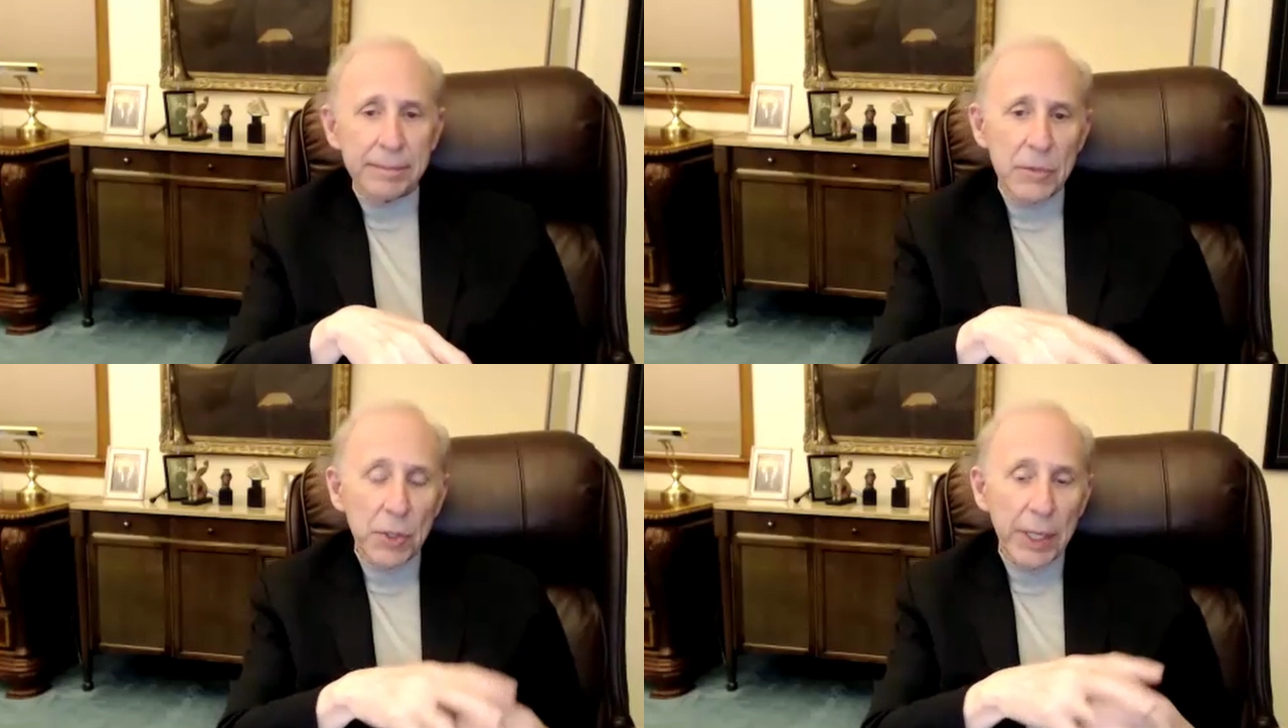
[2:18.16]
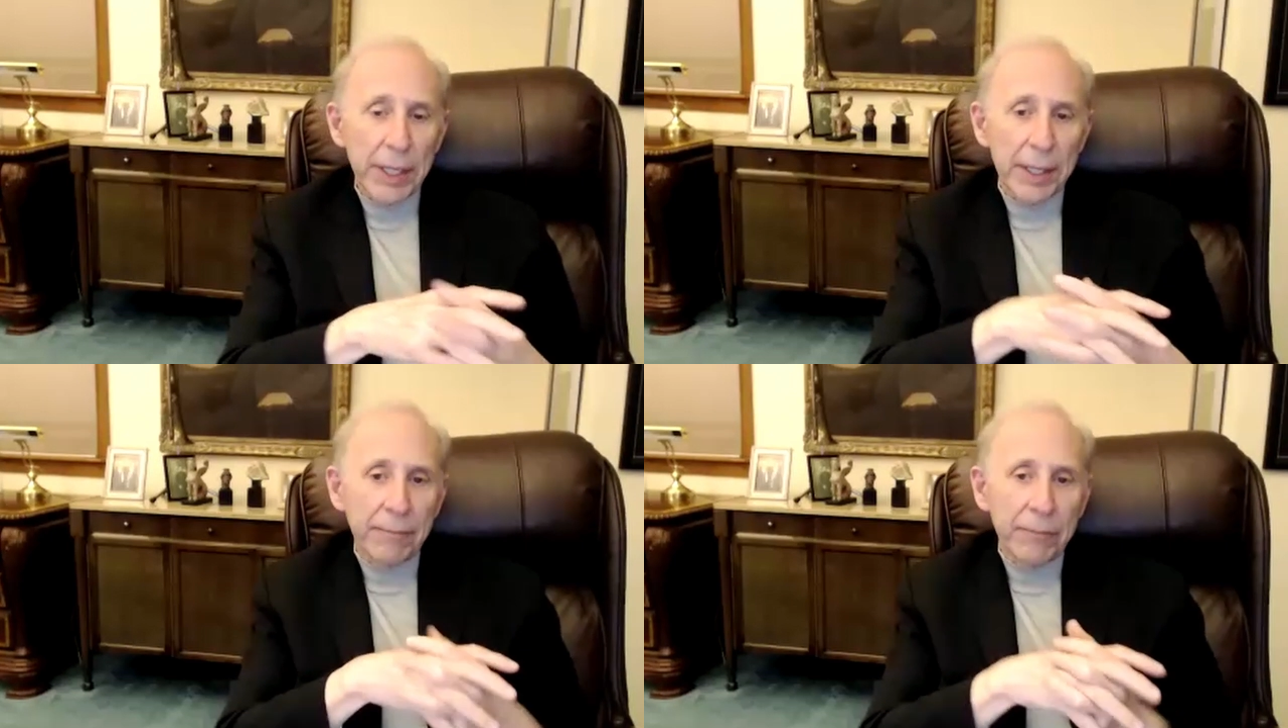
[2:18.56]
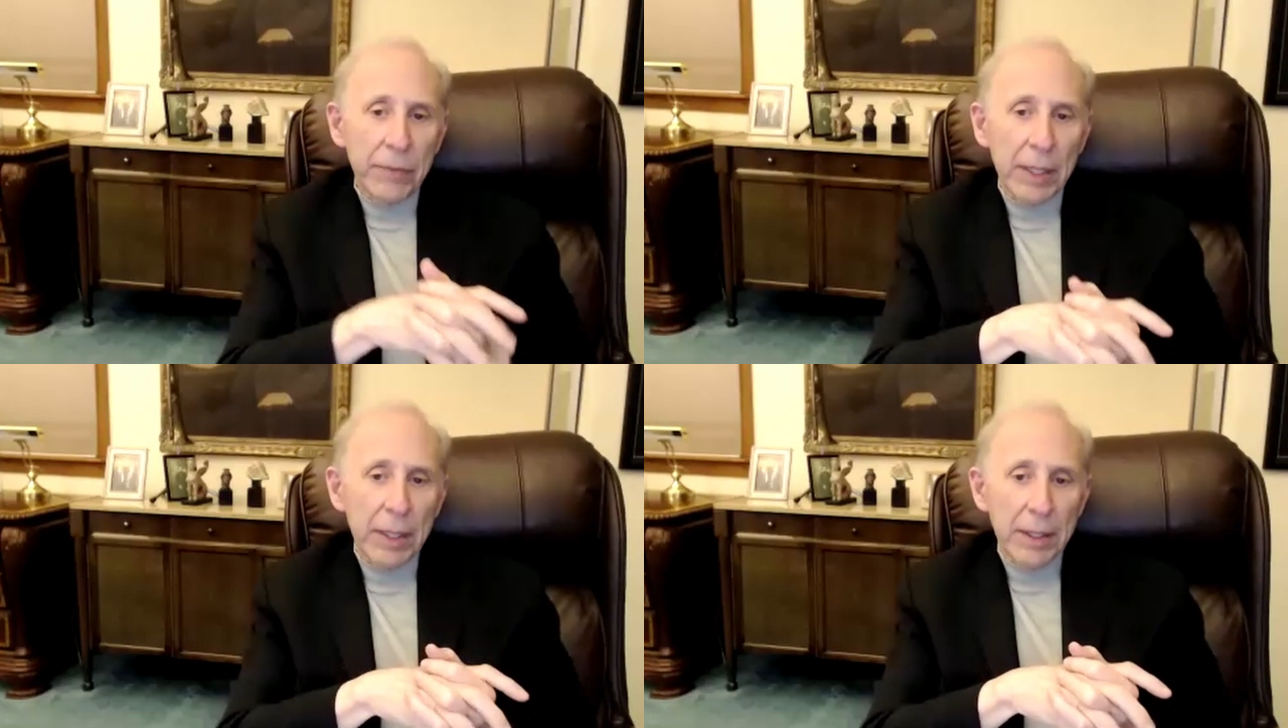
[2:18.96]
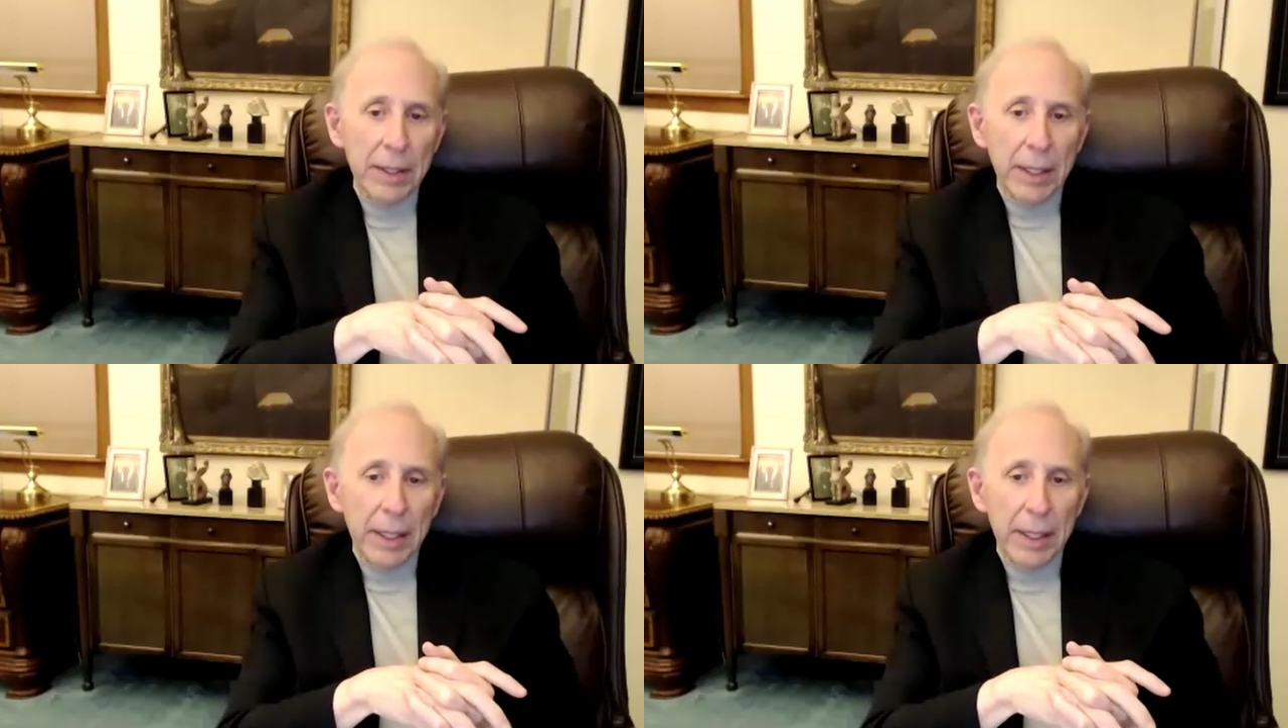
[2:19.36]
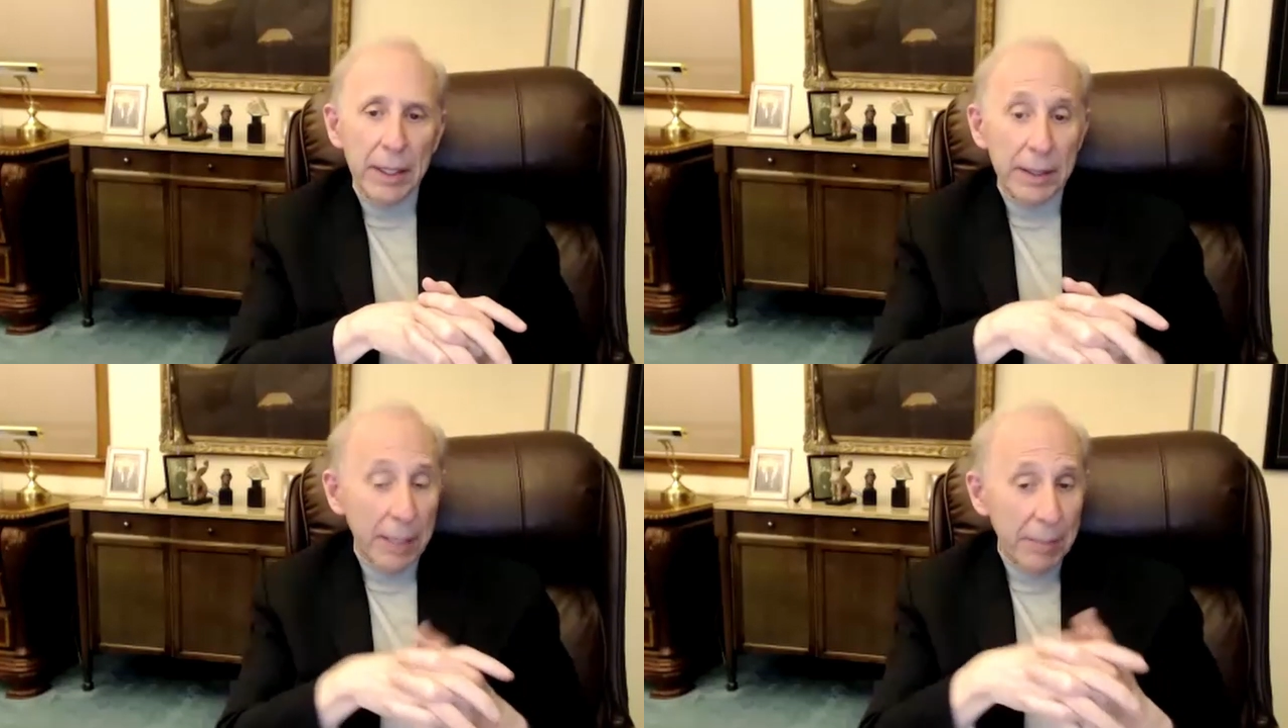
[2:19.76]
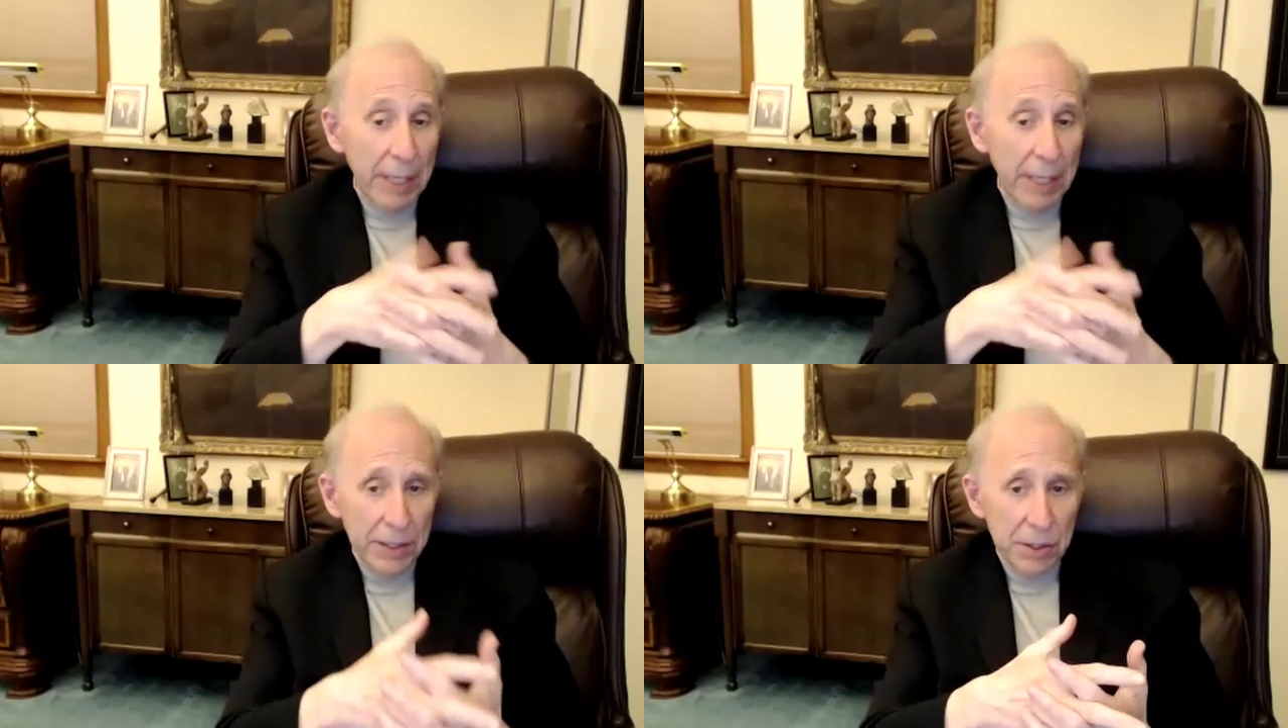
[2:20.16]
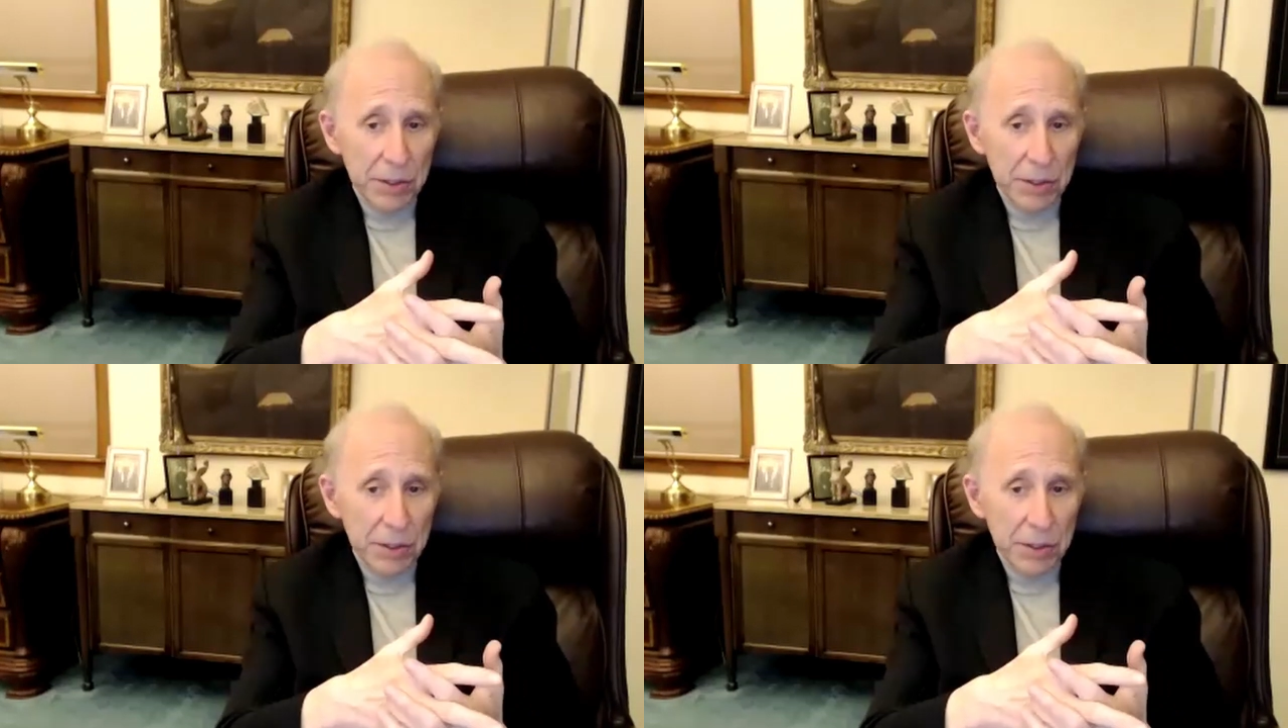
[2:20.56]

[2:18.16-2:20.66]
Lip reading: training, I may ask